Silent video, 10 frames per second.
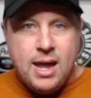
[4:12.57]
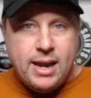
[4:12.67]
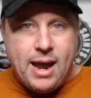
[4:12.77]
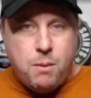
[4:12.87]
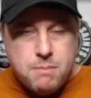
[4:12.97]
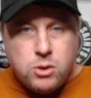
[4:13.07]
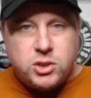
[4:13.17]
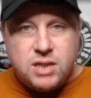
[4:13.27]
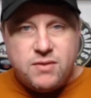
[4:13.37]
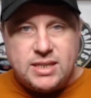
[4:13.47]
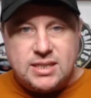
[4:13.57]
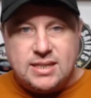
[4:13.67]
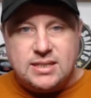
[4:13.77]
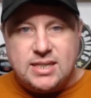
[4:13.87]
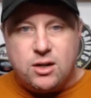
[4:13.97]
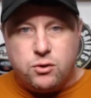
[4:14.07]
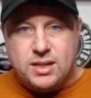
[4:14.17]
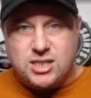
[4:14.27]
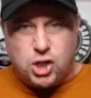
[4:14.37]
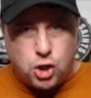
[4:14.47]
Now, most of us consider
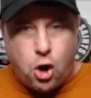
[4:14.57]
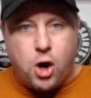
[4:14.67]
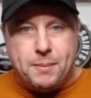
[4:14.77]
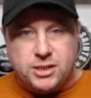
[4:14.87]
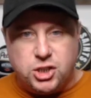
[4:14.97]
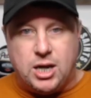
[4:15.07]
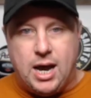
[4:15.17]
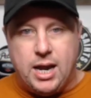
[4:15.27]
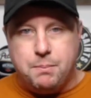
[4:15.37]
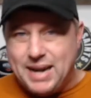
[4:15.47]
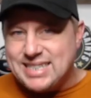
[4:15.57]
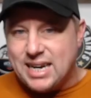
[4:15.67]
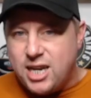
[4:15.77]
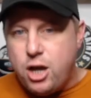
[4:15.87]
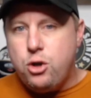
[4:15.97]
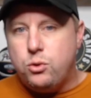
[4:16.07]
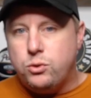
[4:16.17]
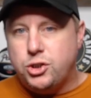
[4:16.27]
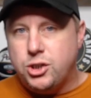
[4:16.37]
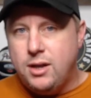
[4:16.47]
this garbage time, but as a
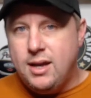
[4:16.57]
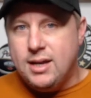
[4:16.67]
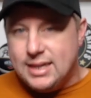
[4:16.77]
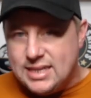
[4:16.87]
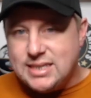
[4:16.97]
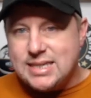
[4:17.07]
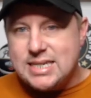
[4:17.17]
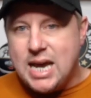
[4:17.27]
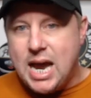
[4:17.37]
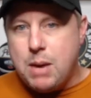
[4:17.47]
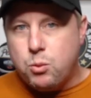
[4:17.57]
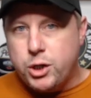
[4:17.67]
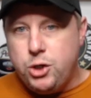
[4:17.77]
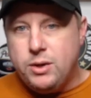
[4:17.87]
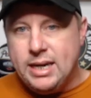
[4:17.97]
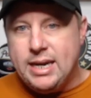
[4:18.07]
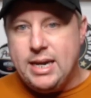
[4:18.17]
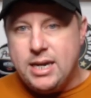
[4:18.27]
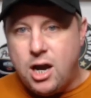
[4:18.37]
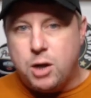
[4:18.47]
coach, this is a time where you can get
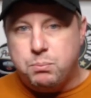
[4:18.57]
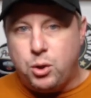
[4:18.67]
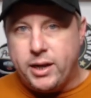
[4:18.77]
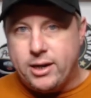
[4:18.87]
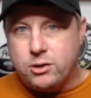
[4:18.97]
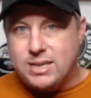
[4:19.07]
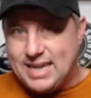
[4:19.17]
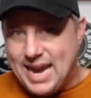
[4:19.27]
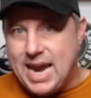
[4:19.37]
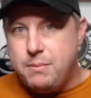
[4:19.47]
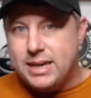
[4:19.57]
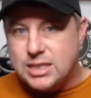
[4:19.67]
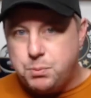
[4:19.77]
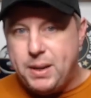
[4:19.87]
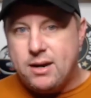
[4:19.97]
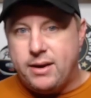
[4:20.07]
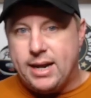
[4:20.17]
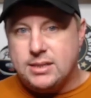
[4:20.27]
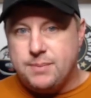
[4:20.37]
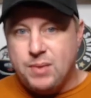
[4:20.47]
young players game
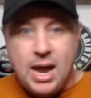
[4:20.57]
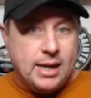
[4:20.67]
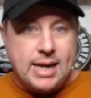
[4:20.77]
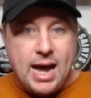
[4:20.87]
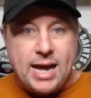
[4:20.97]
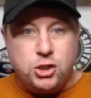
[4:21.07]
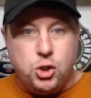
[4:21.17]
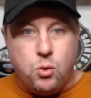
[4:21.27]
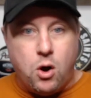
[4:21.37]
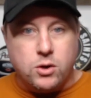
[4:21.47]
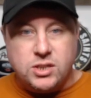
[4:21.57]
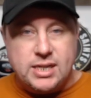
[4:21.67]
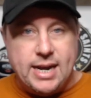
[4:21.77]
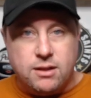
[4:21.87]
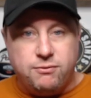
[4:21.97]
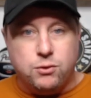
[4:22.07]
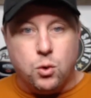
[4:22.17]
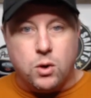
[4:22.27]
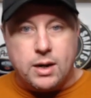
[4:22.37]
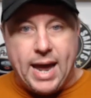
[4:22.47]
experience. Guys who aren't seeing the
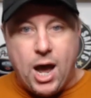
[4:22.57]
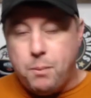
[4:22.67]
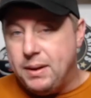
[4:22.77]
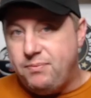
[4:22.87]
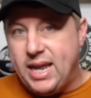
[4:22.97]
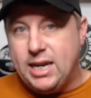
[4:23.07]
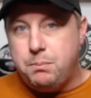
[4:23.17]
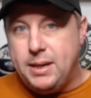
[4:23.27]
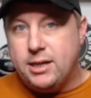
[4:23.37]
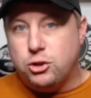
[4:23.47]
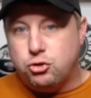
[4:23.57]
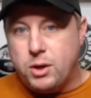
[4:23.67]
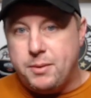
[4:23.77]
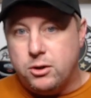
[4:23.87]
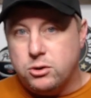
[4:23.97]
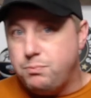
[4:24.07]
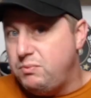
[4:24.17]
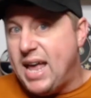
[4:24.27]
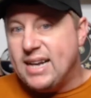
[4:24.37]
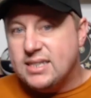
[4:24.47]
floor now, but they could be contributors
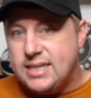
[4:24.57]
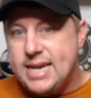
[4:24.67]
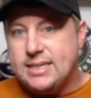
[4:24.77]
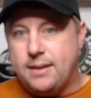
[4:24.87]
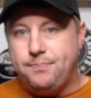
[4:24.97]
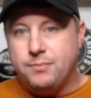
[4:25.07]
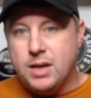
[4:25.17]
next season.